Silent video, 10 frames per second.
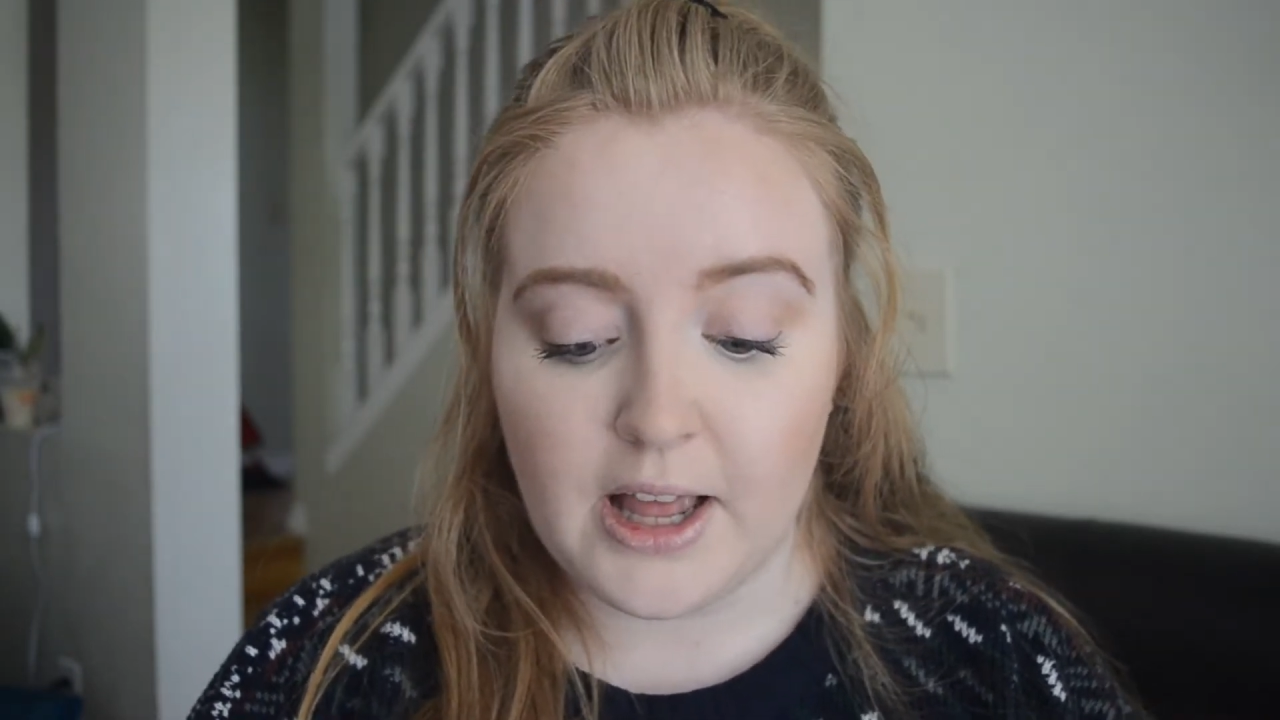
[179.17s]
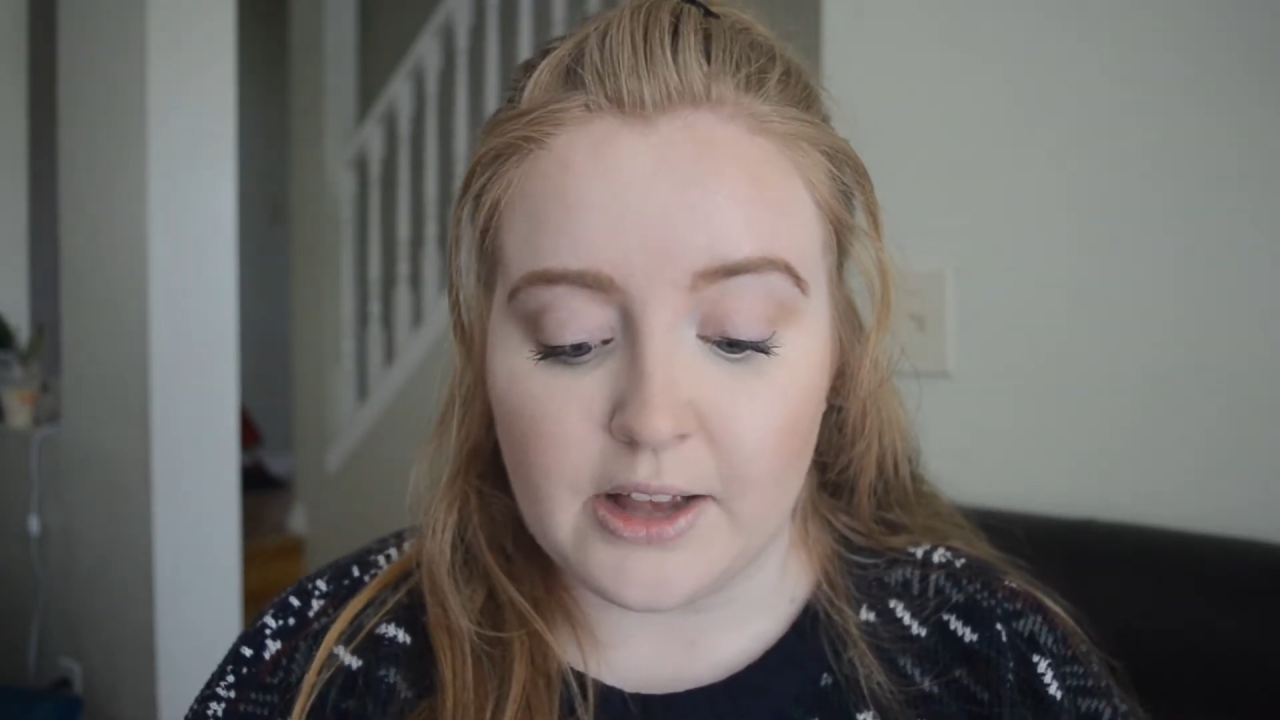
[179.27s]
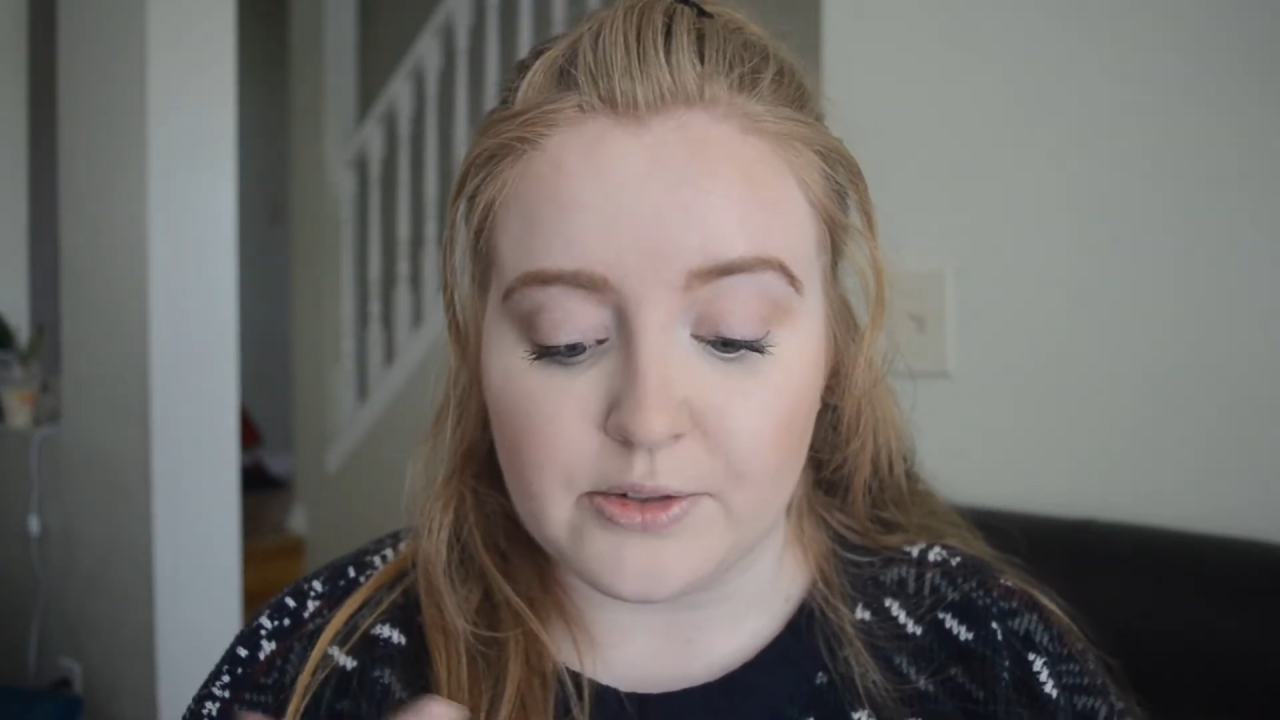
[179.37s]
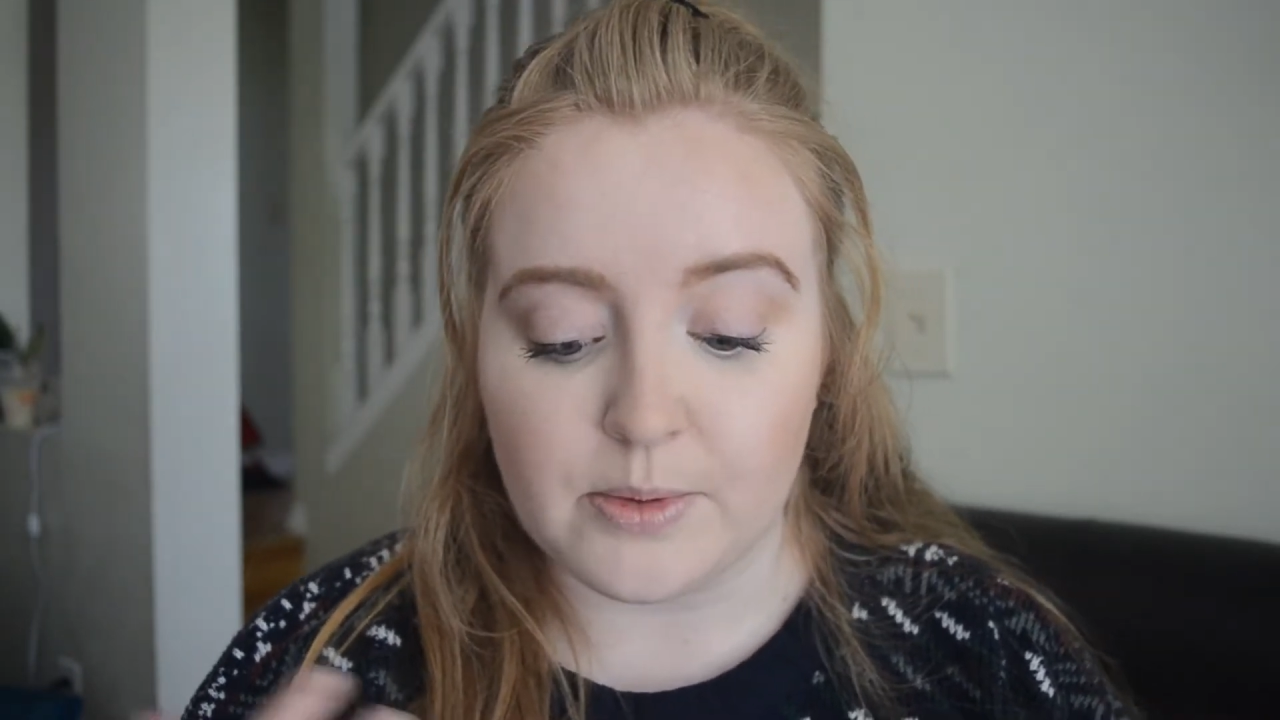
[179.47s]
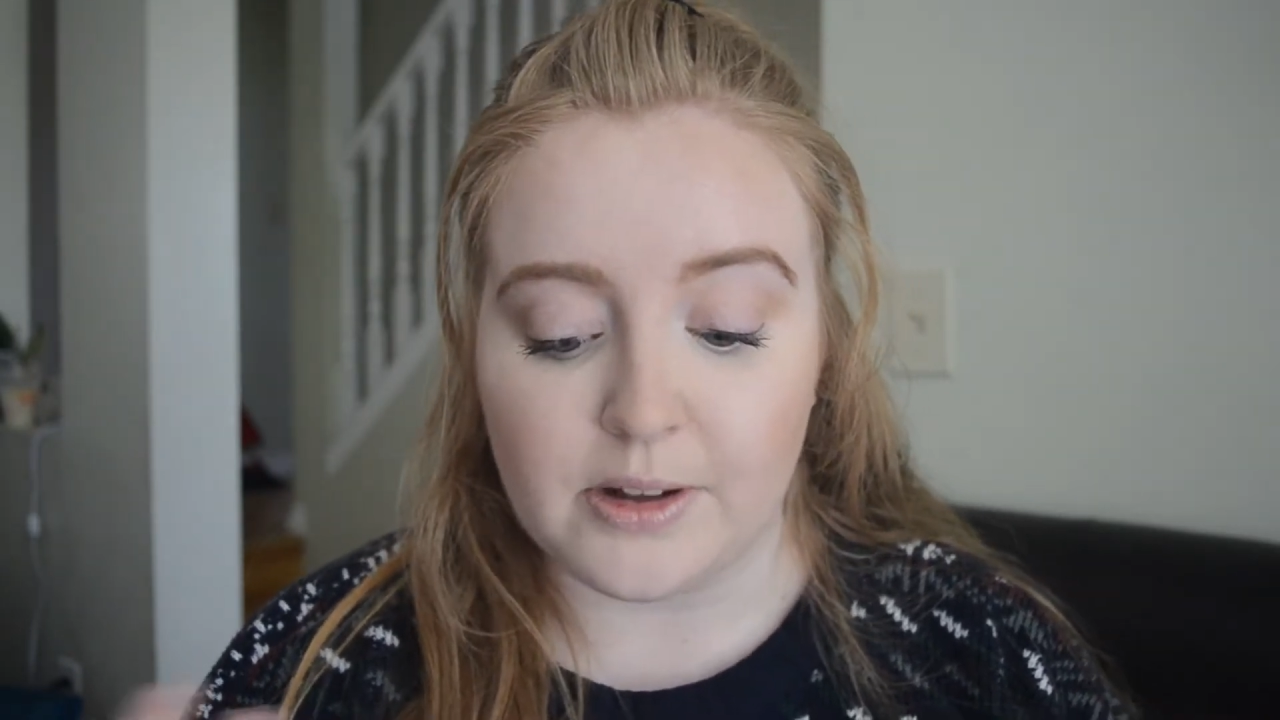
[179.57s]

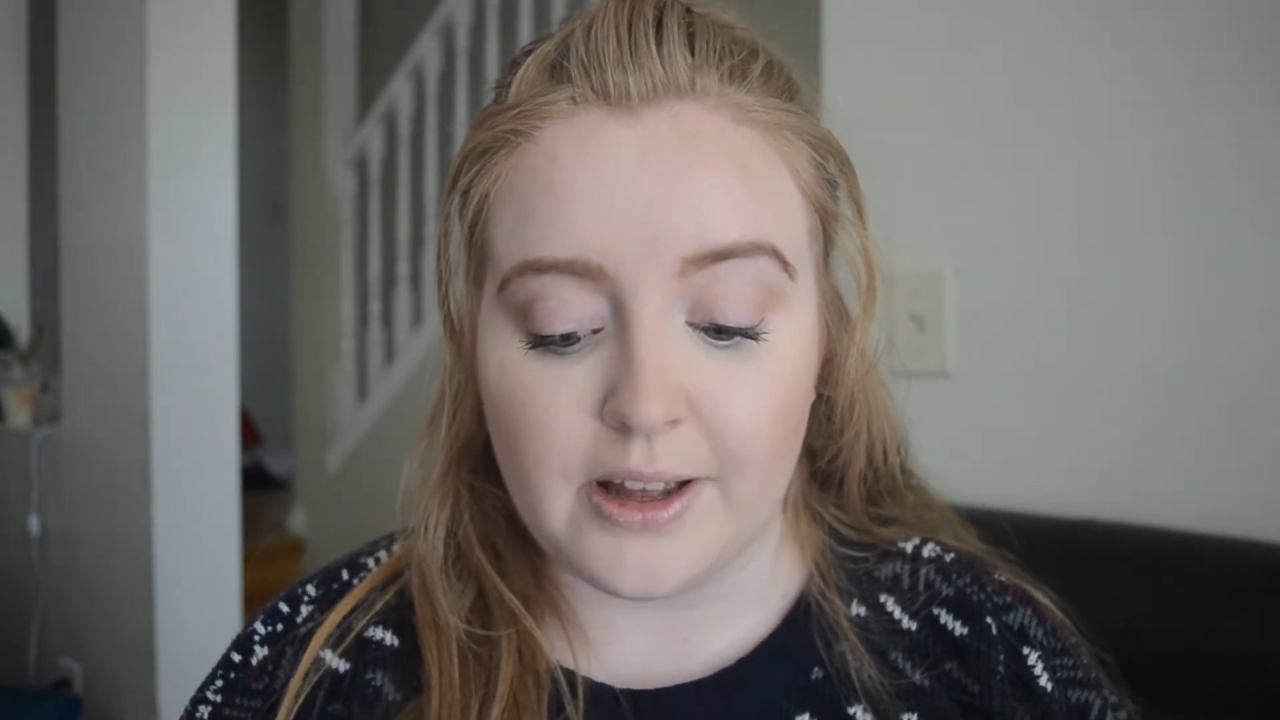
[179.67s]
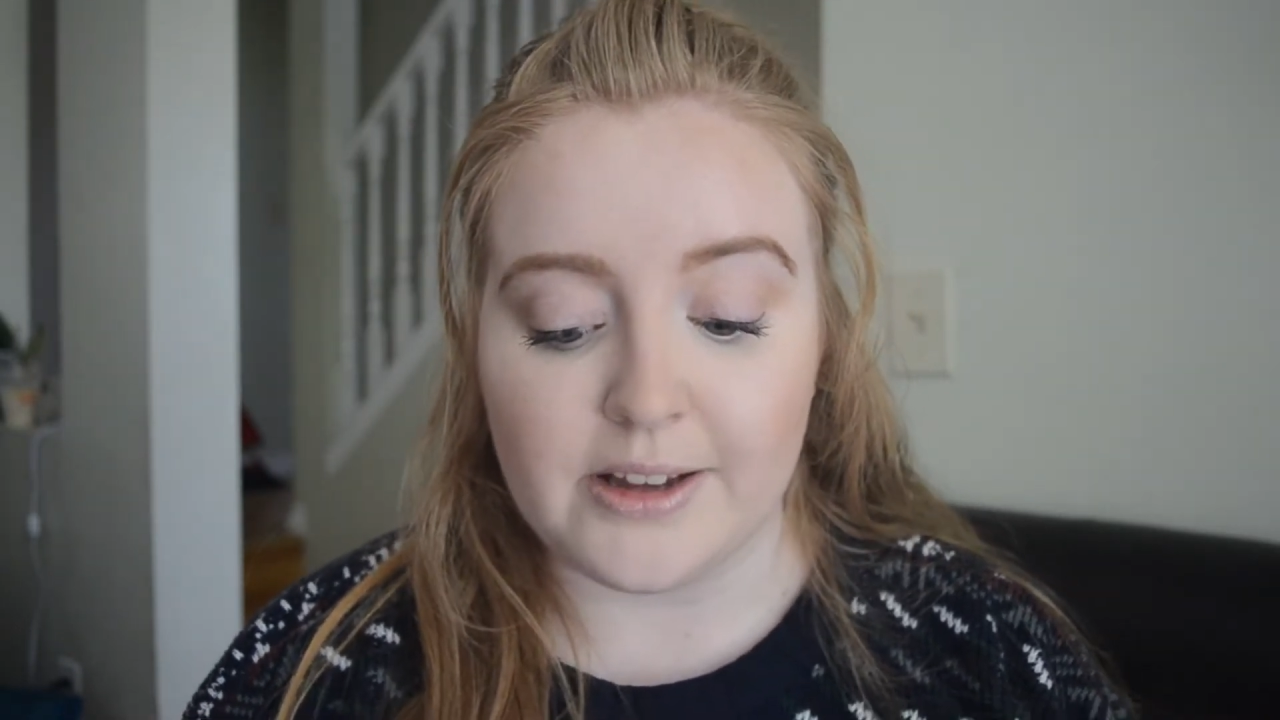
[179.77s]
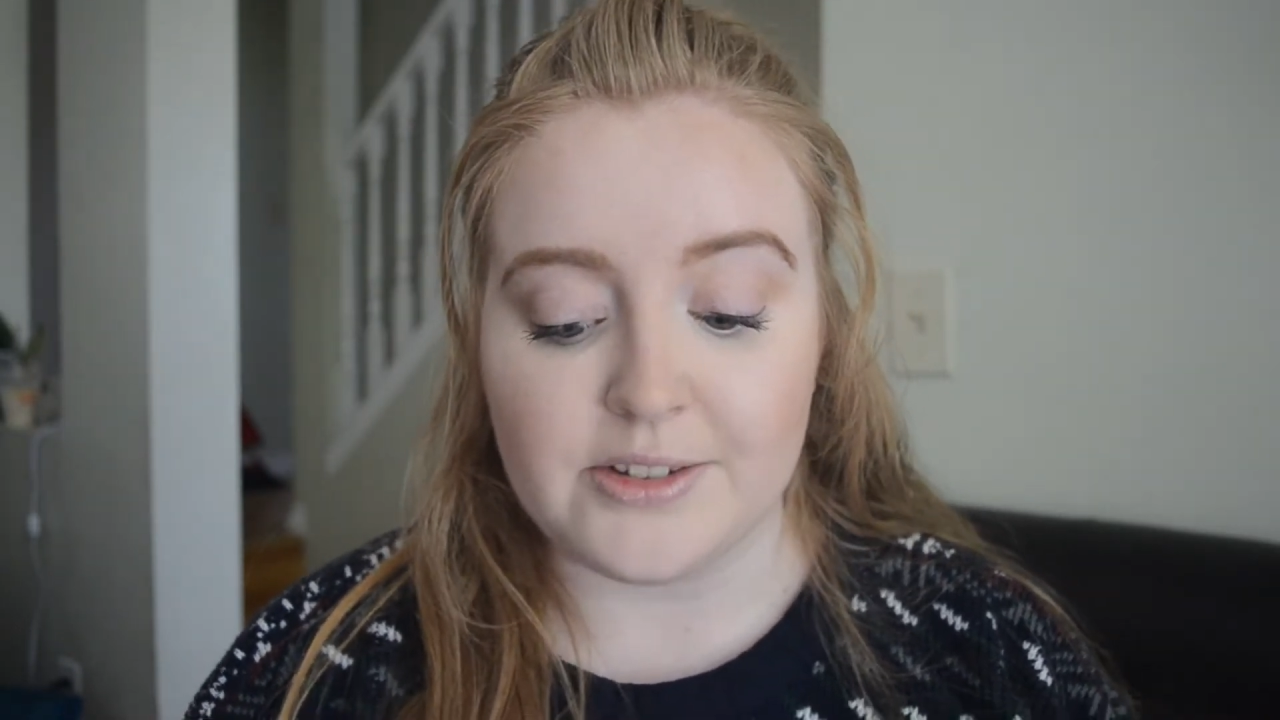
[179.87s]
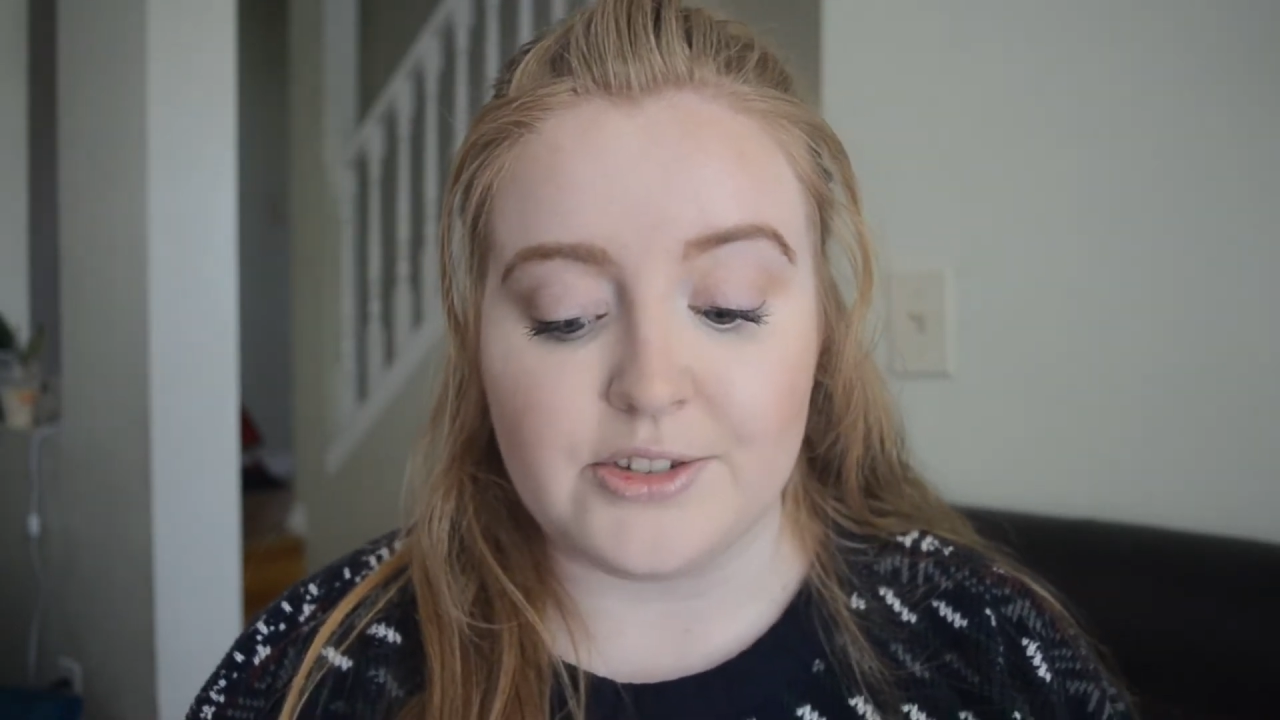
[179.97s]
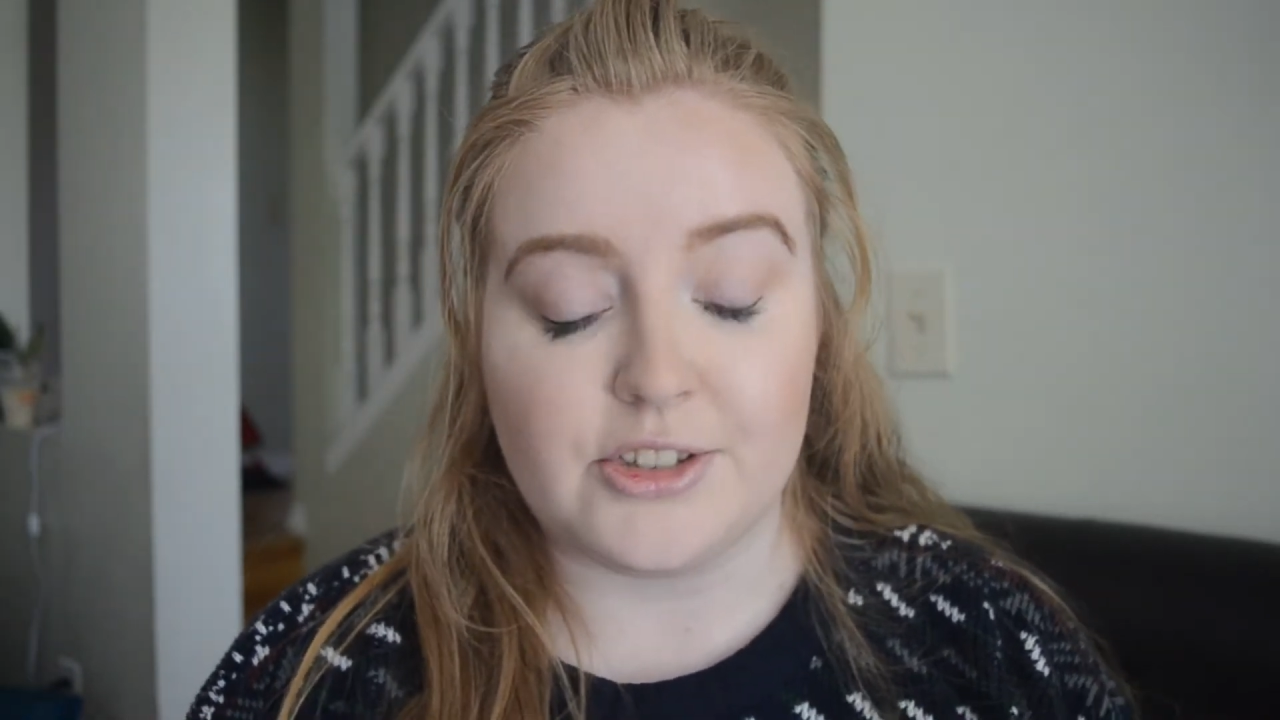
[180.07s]
as well as